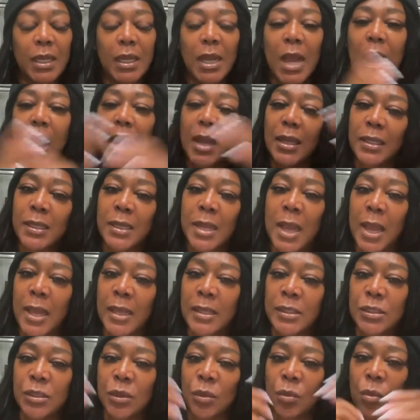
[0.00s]

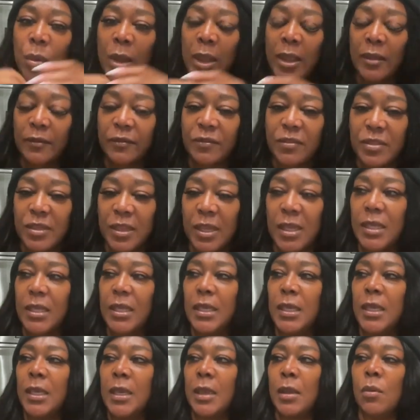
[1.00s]
colonizer way of
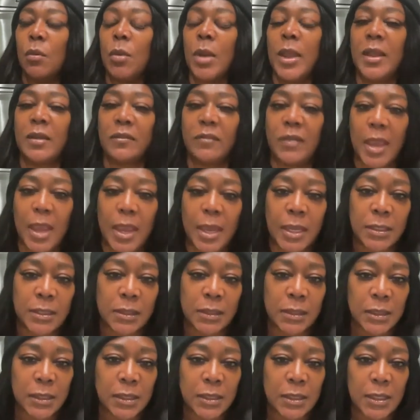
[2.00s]
thinking and way of
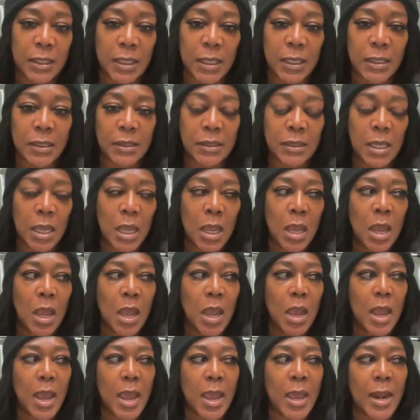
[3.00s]
handling things.
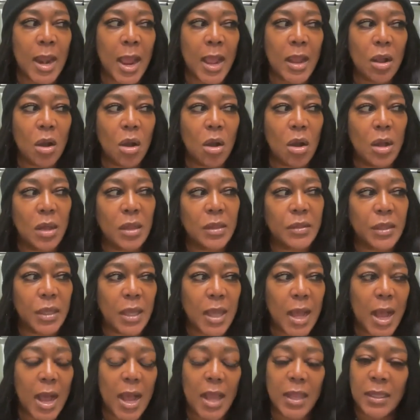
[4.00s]
And I call the
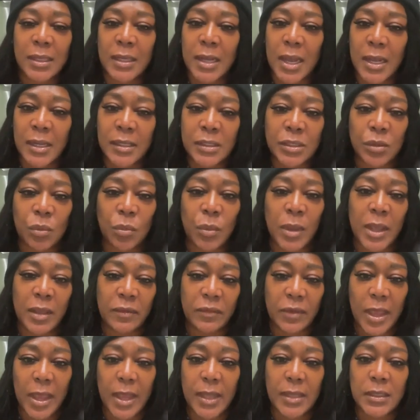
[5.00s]
colonizer way
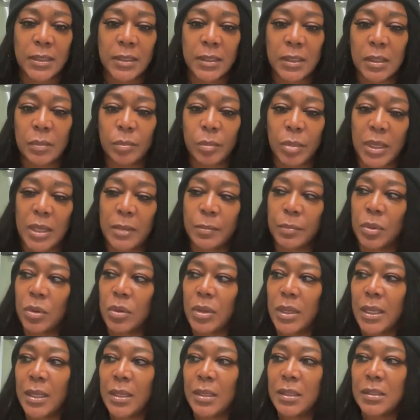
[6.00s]
of handling
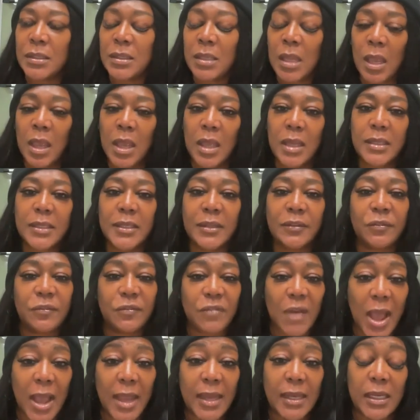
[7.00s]
people is
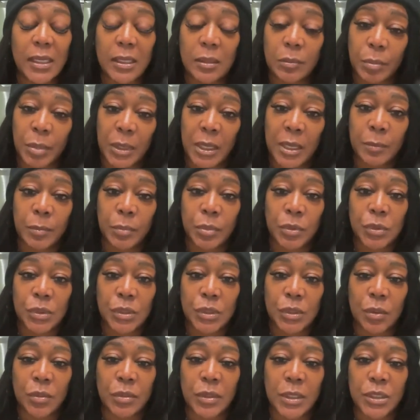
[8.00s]
defining people
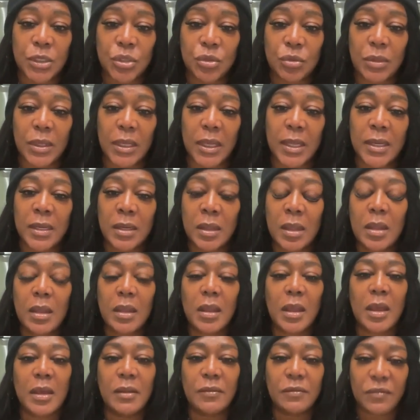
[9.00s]
so that you can
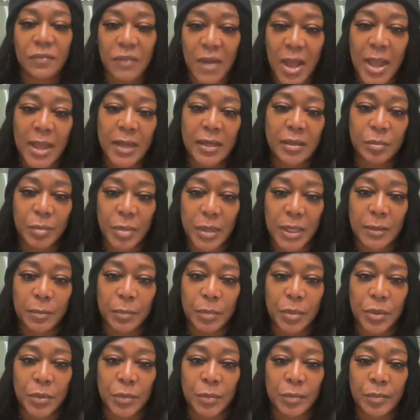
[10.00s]
confine
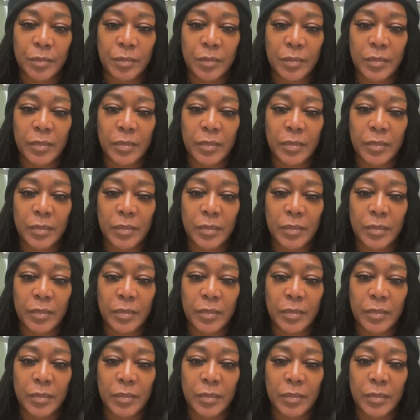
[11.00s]
people.